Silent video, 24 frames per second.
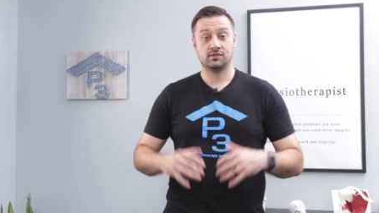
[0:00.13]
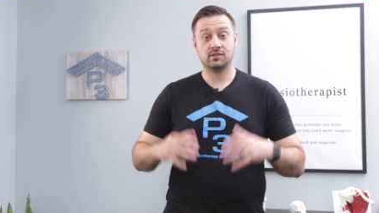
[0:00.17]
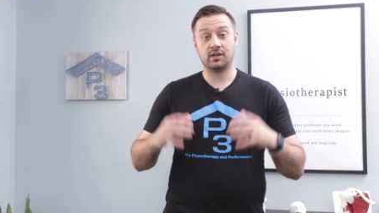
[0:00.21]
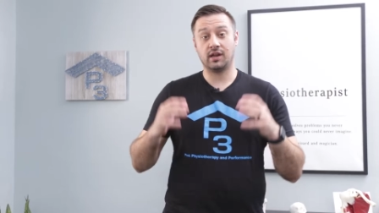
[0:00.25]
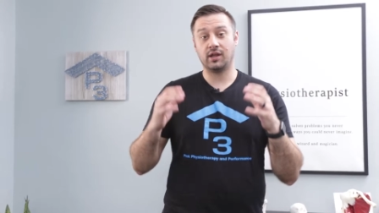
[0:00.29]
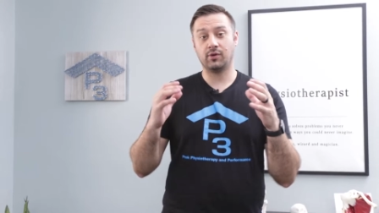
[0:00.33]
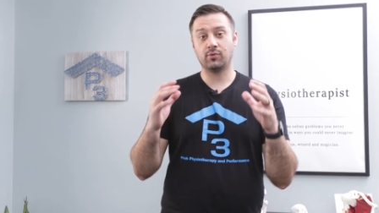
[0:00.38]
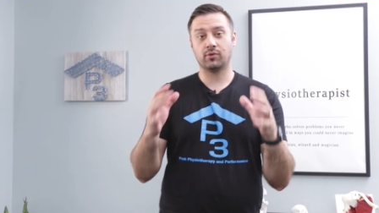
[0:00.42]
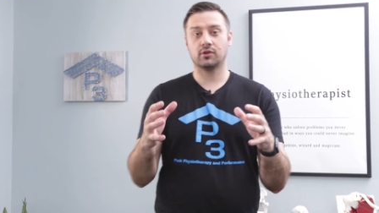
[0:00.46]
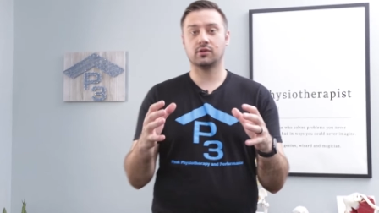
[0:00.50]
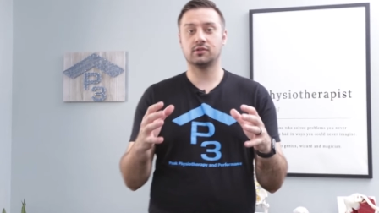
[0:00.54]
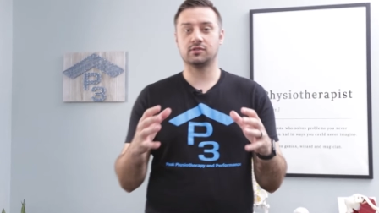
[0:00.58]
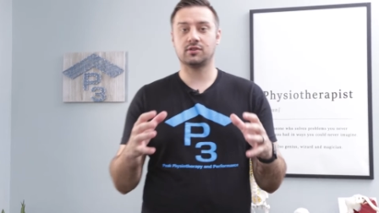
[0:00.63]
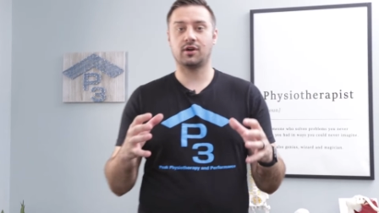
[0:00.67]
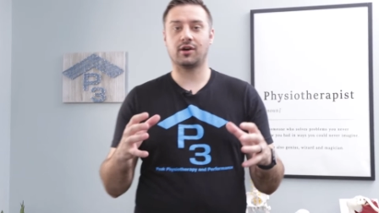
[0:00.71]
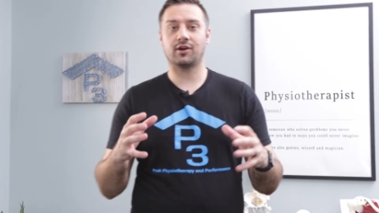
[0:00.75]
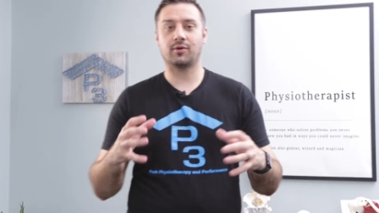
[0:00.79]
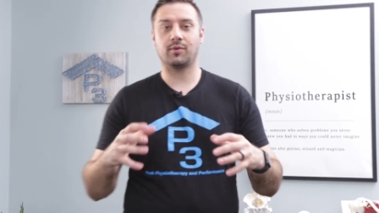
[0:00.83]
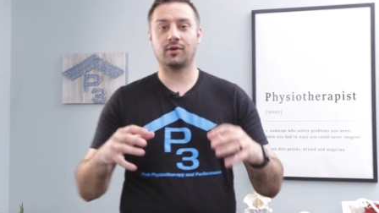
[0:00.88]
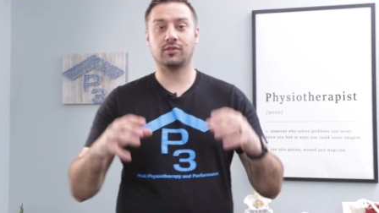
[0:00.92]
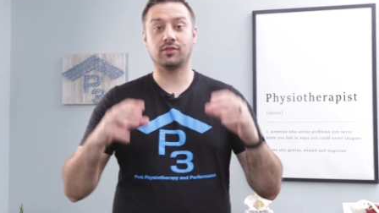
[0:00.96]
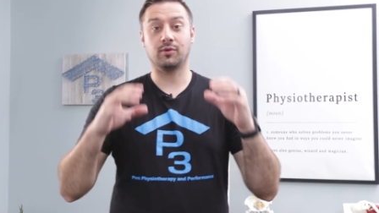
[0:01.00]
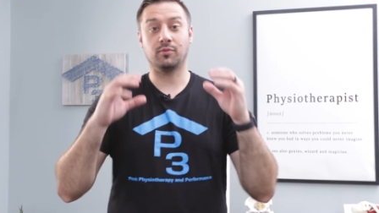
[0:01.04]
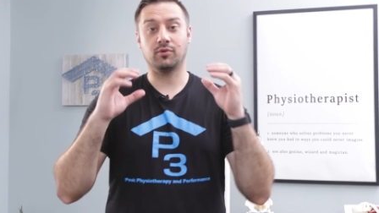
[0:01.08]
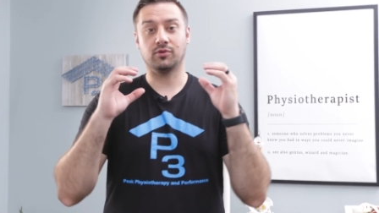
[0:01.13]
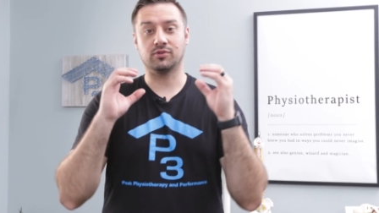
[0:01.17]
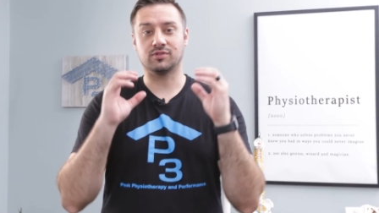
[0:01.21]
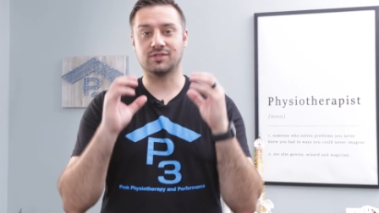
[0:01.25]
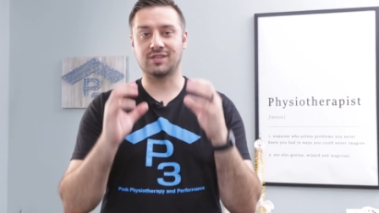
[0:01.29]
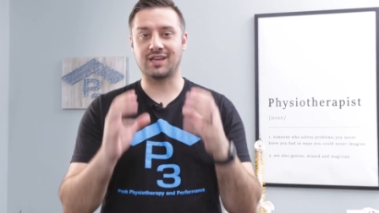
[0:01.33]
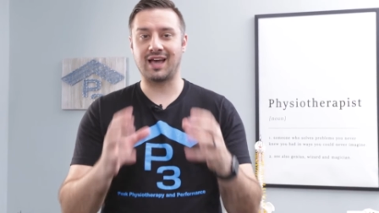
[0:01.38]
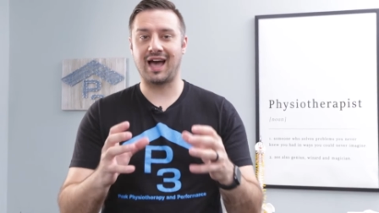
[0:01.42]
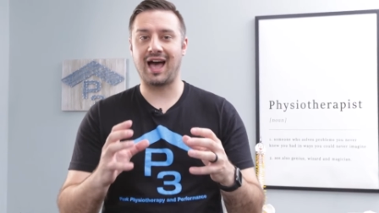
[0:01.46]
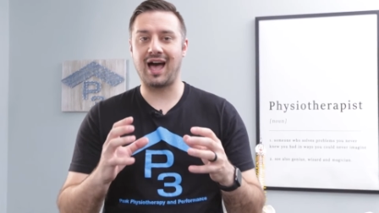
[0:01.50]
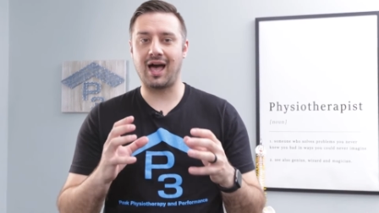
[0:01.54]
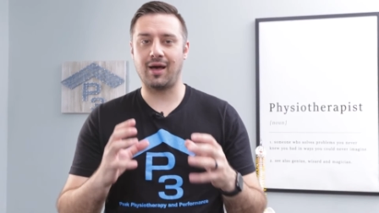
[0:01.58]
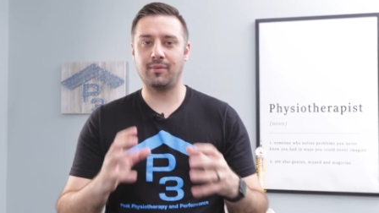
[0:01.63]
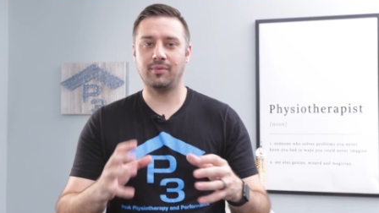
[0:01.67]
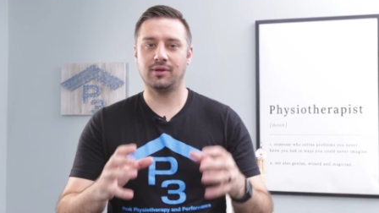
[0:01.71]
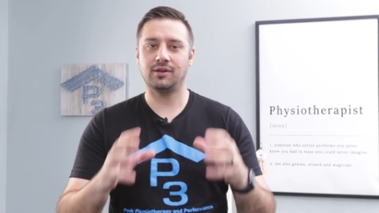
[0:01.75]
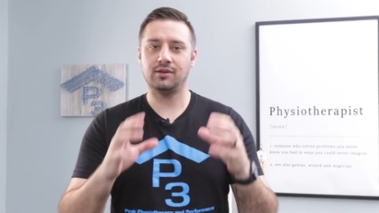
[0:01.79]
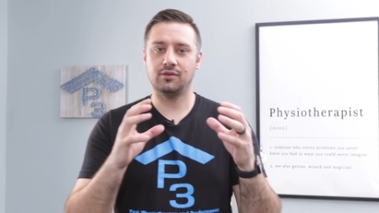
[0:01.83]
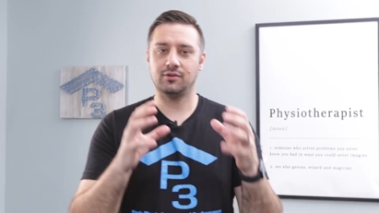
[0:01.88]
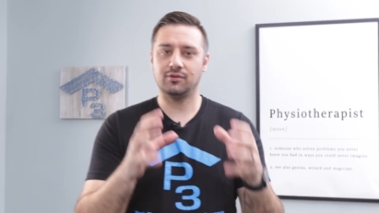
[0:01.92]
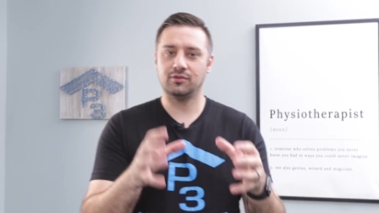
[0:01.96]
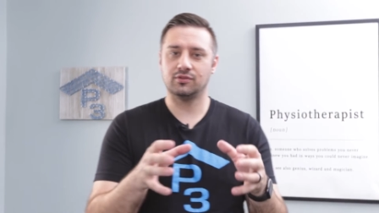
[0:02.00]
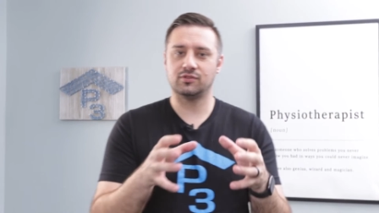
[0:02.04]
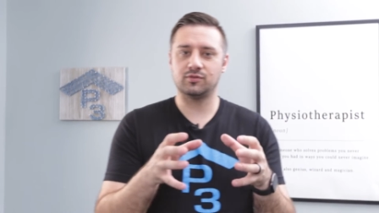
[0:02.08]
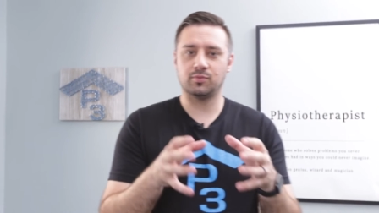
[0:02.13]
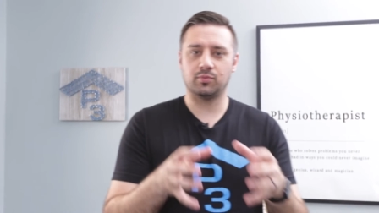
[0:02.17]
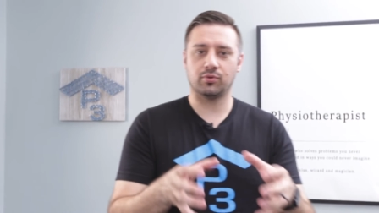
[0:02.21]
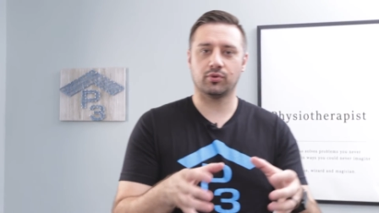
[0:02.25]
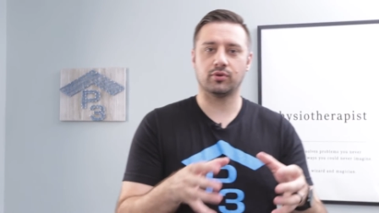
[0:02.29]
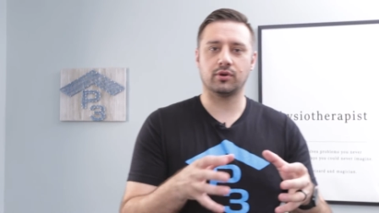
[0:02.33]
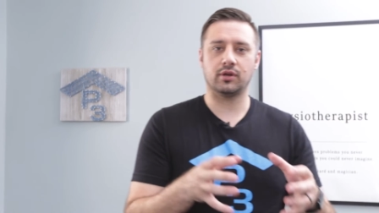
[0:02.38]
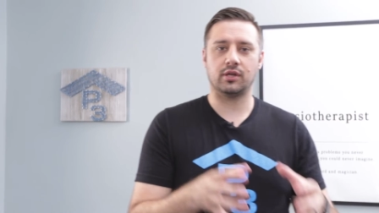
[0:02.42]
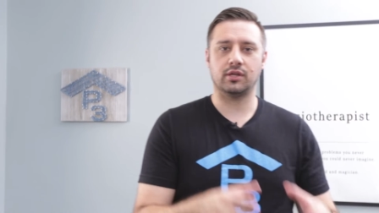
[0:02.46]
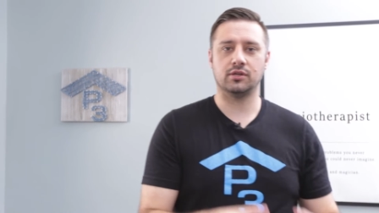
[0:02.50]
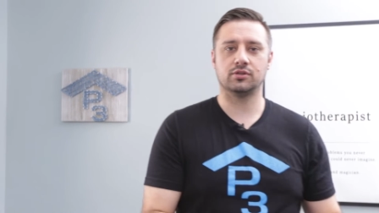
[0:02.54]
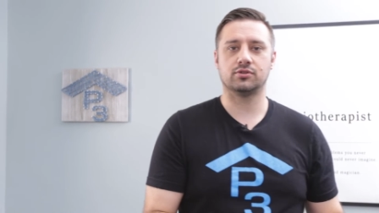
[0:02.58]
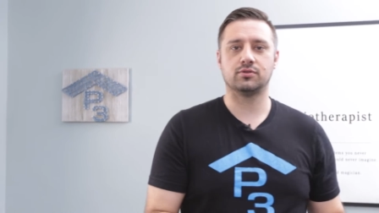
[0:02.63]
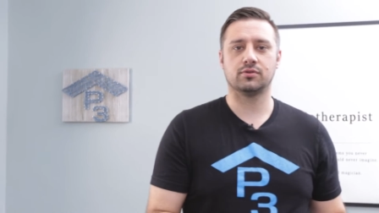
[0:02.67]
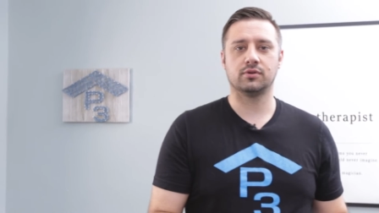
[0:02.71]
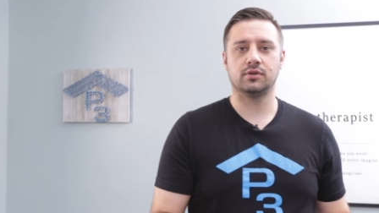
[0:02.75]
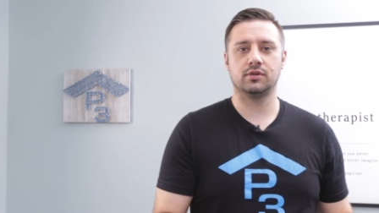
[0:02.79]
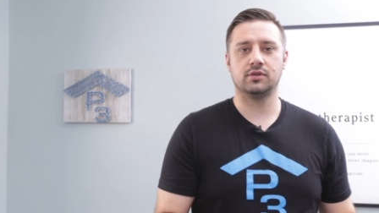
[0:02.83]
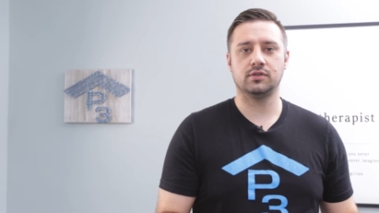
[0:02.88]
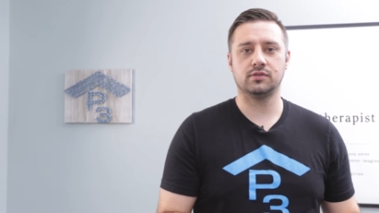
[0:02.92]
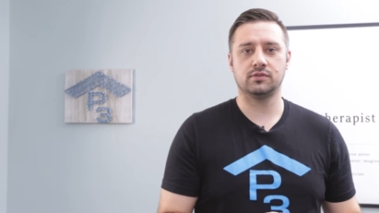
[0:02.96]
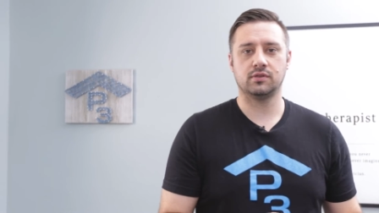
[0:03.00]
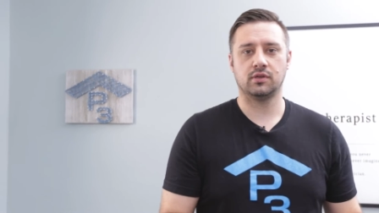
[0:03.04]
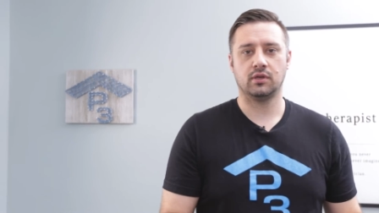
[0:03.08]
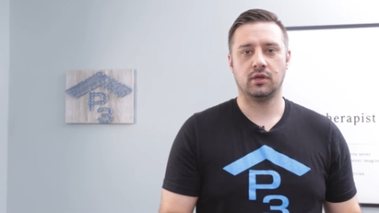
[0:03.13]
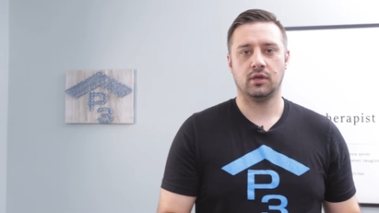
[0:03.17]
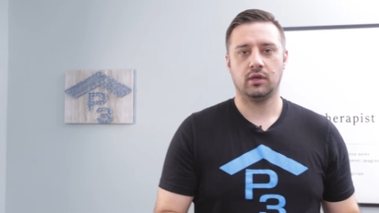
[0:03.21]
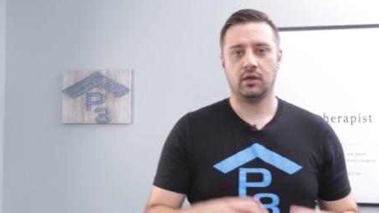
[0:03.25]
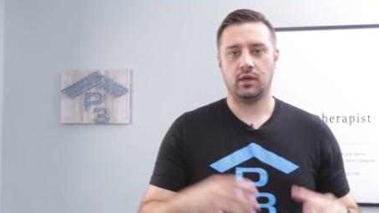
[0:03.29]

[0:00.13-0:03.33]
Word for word: Today we're going to talk about the most common youth sport injuries